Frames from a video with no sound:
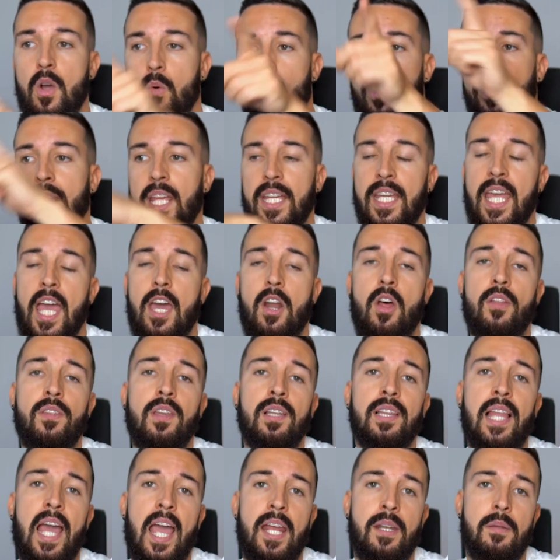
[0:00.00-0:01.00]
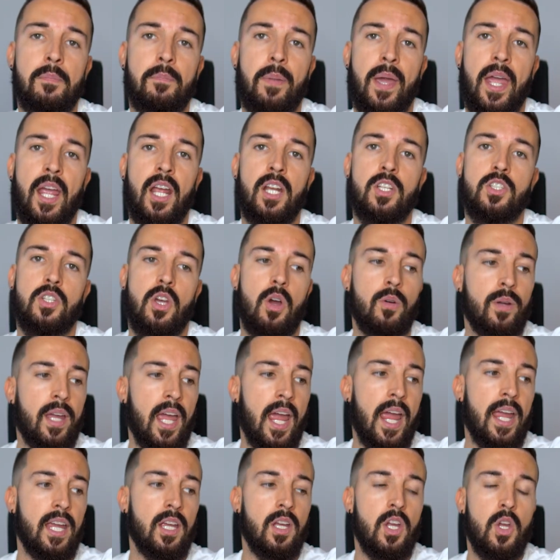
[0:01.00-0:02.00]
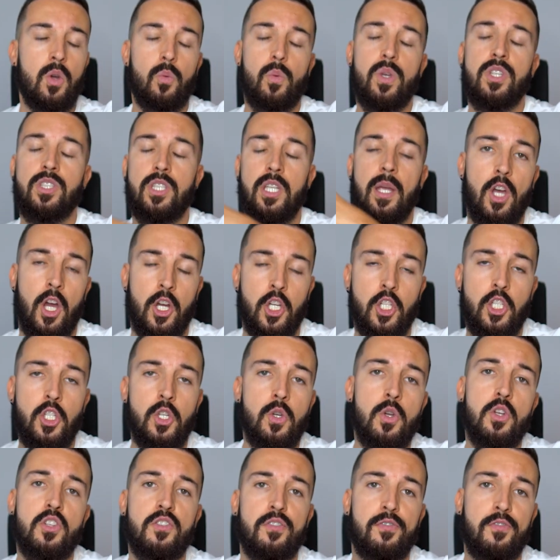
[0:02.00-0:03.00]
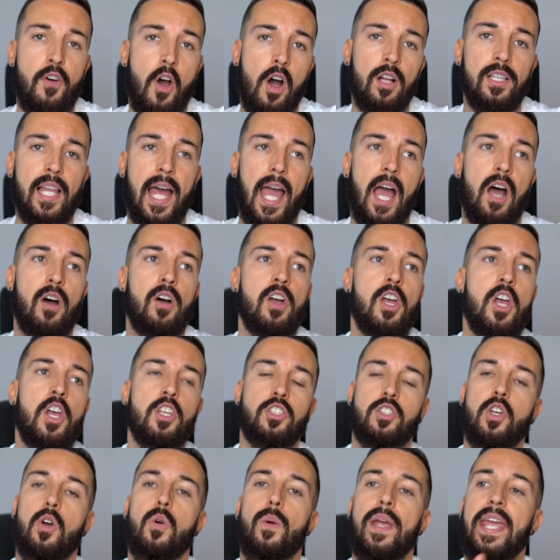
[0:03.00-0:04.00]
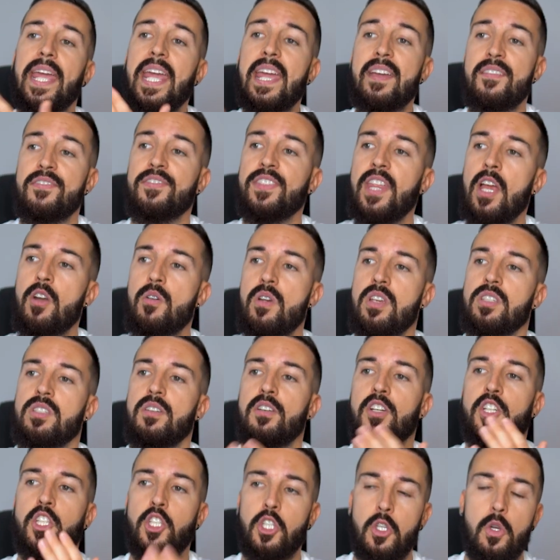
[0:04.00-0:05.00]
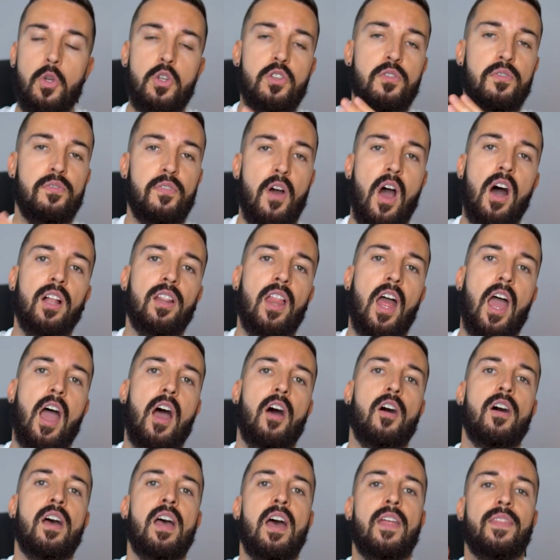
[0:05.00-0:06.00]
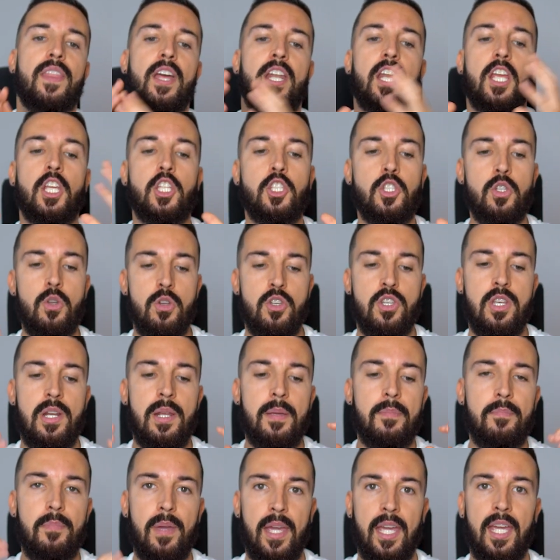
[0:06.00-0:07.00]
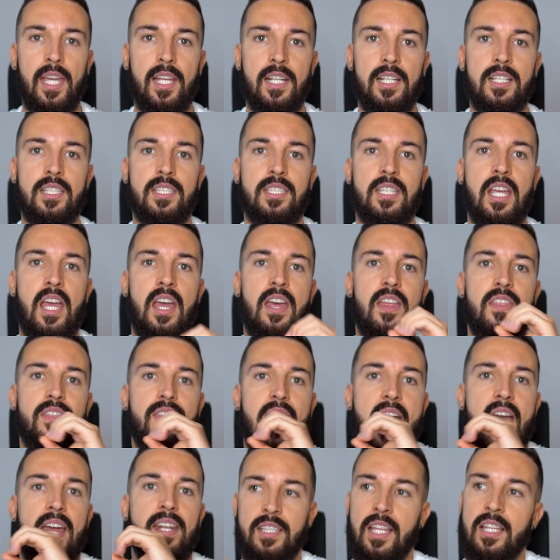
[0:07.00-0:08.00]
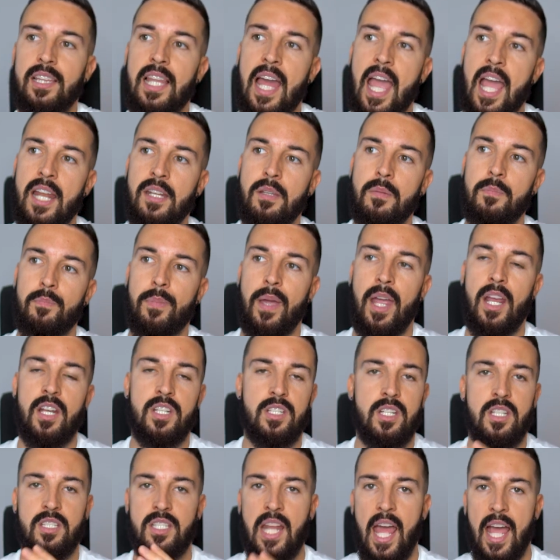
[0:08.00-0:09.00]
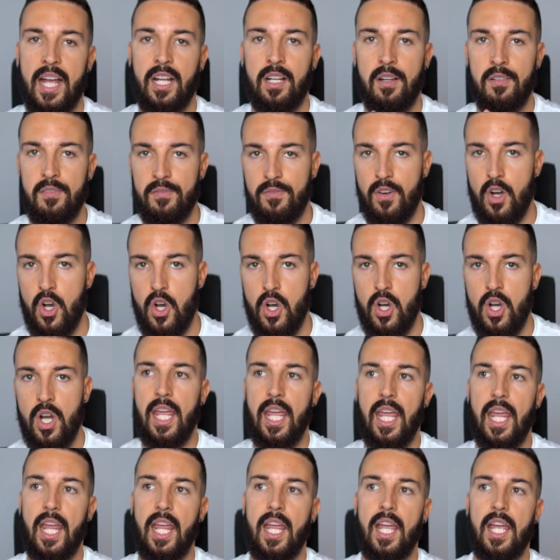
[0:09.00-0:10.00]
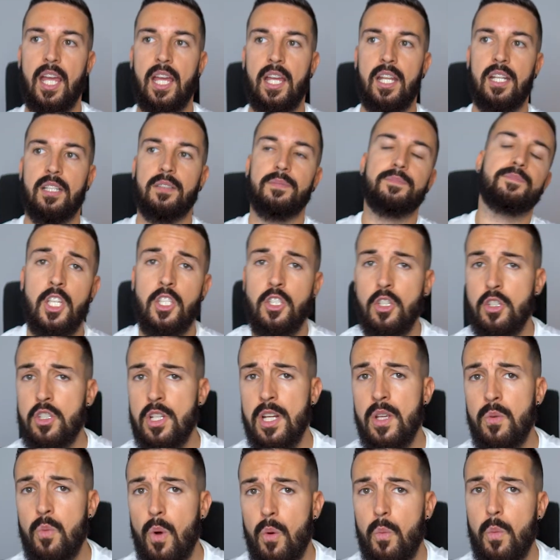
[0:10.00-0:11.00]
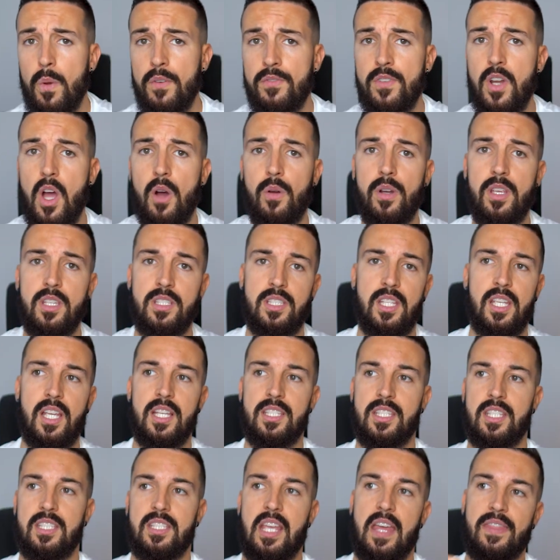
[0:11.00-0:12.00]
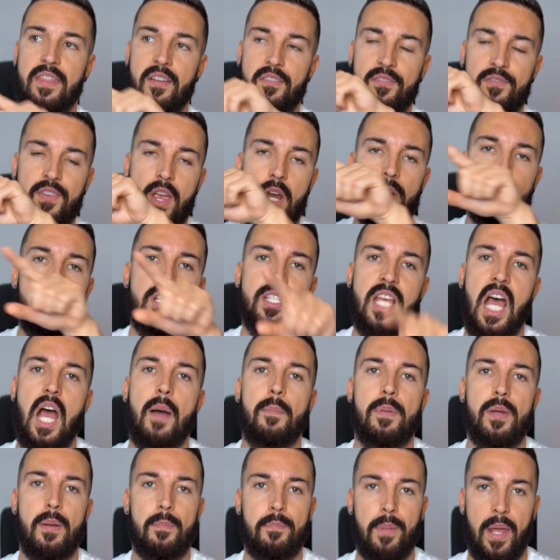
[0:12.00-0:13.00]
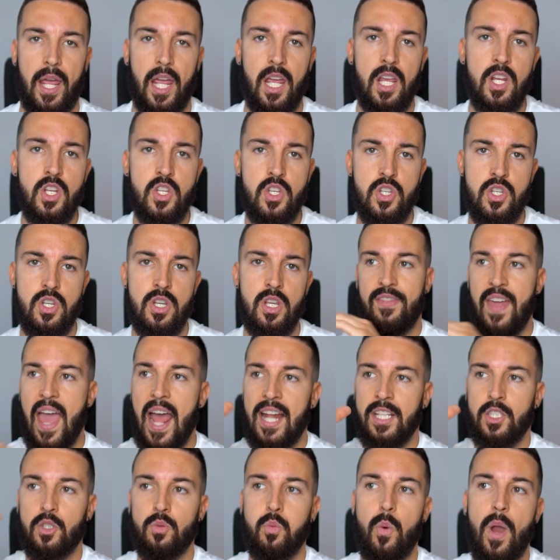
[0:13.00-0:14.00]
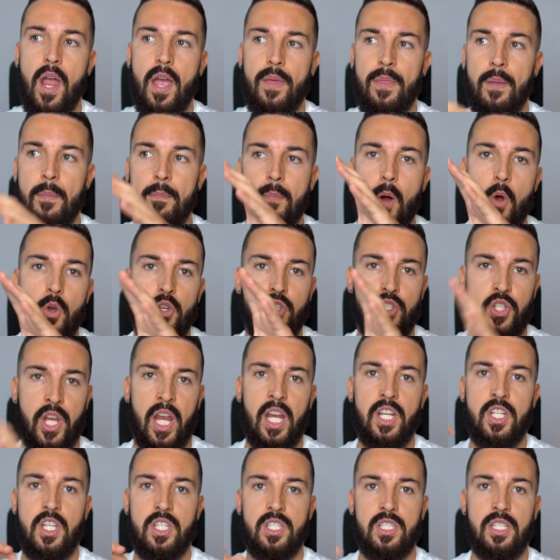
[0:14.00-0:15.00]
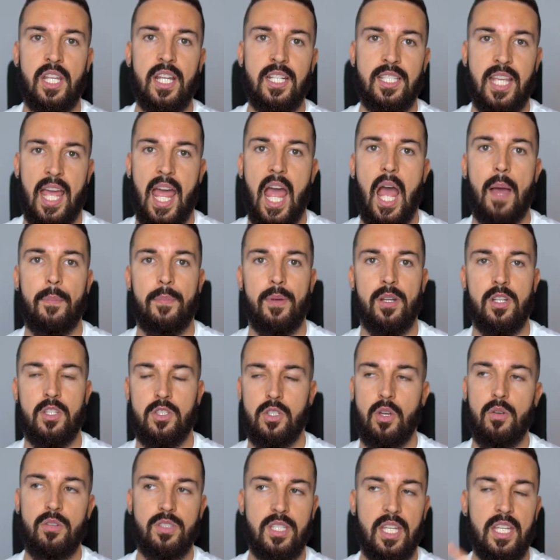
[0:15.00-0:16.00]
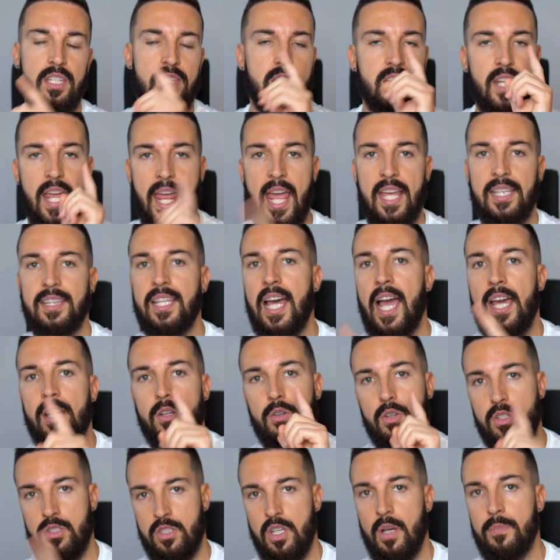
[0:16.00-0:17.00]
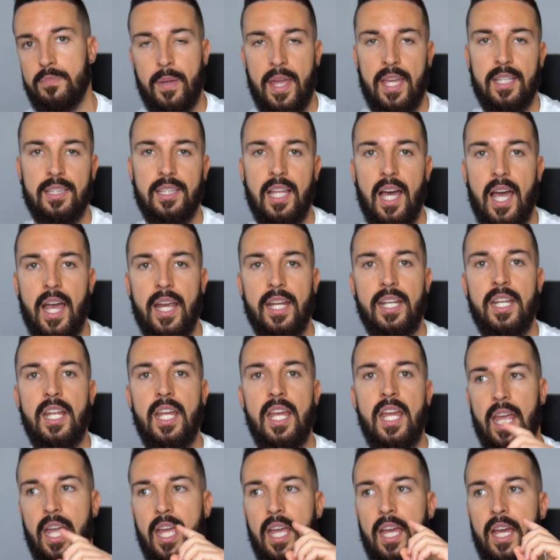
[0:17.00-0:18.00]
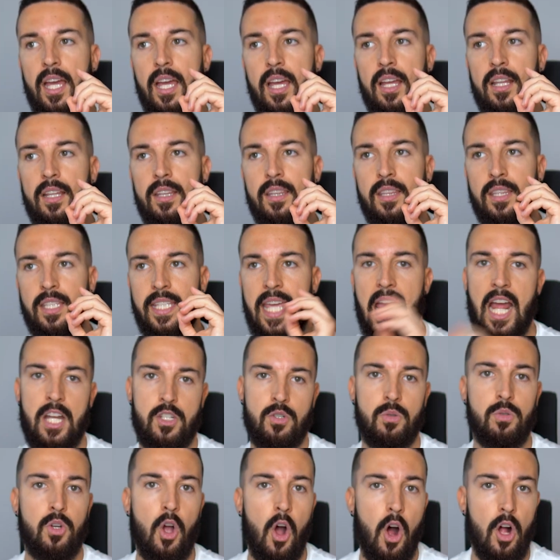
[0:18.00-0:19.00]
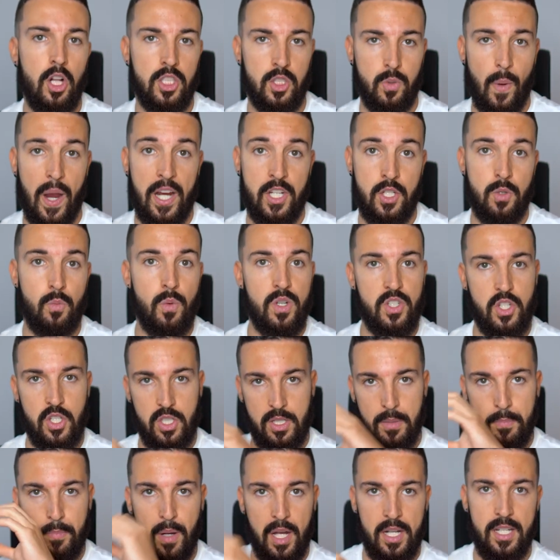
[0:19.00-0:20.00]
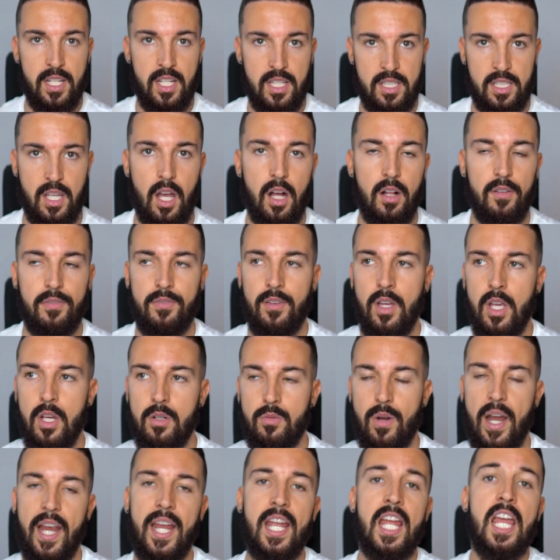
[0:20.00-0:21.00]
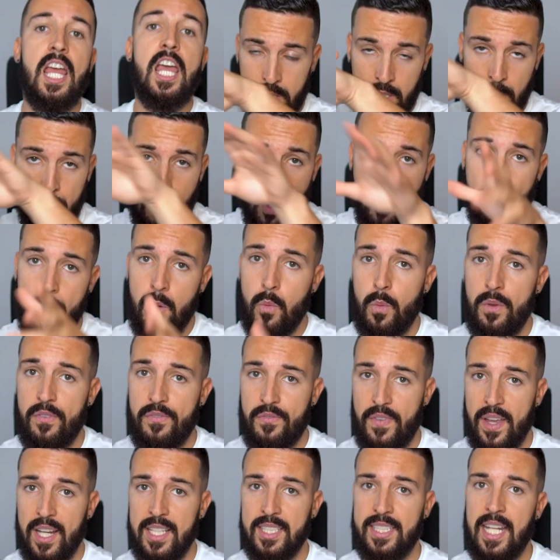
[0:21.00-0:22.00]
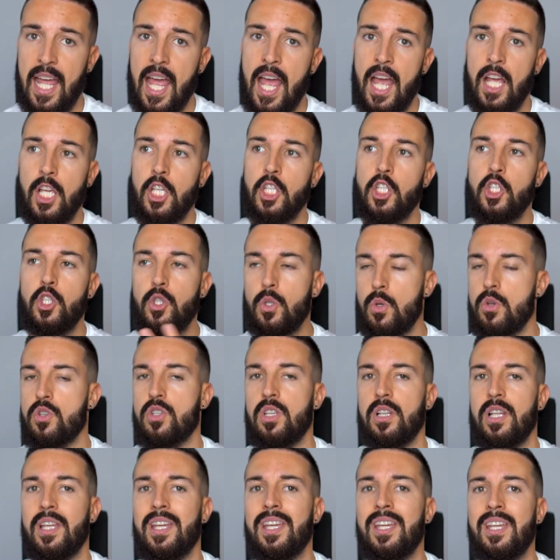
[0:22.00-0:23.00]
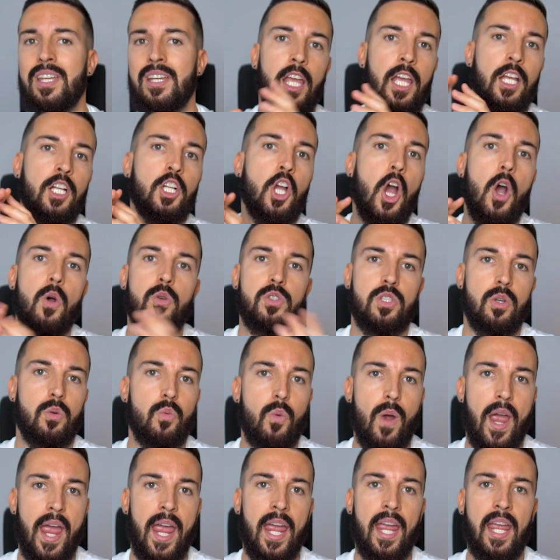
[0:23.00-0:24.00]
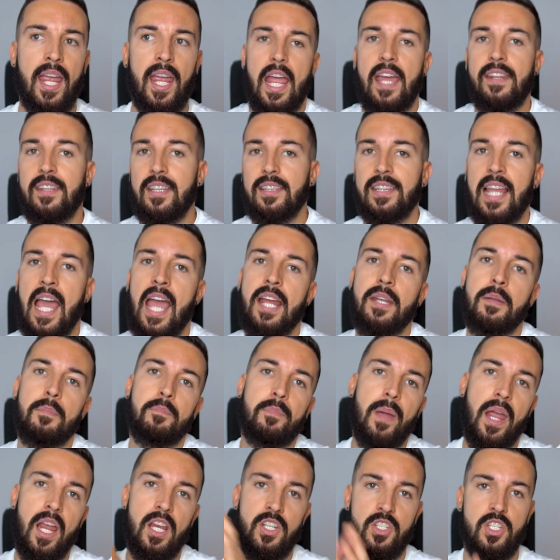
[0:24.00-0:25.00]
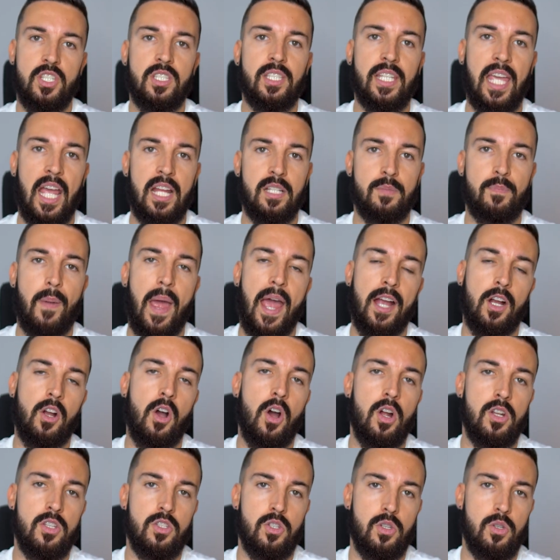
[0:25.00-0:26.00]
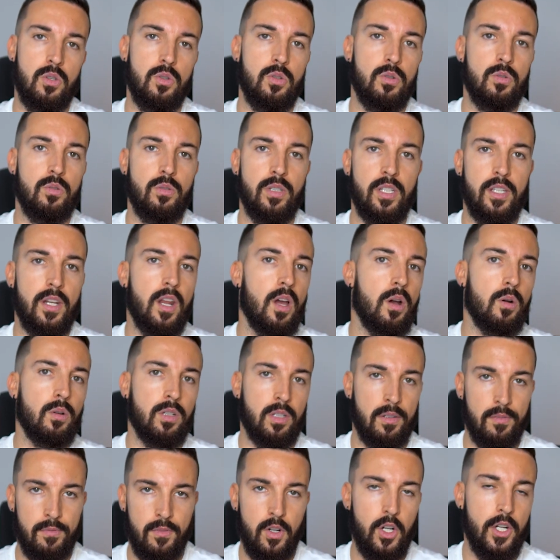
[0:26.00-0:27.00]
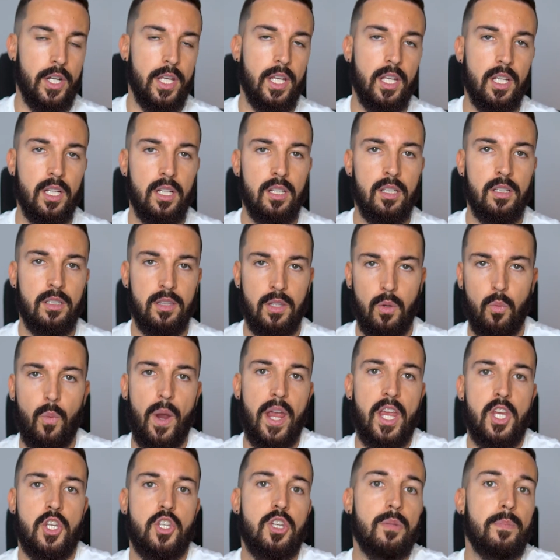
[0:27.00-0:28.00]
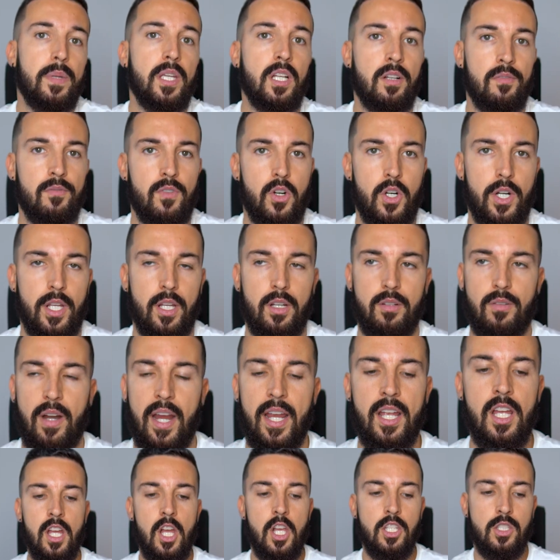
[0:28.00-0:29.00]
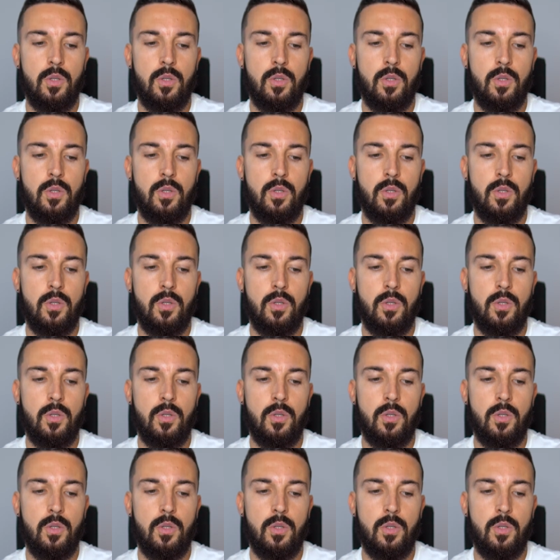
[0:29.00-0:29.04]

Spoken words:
When they get on the landing page, okay, we see a huge fallout. So if there is a huge fallout, then it usually means that the landing page does not convert. And usually what we've noticed is at the very top of the page, that's where the most changes need to happen. So it's either the headline or the sub-headline and the actual call to action, which is the button itself, right? The moment we fix that, usually it goes away and the landing page just gets back onto, converting the way it should be converting, right?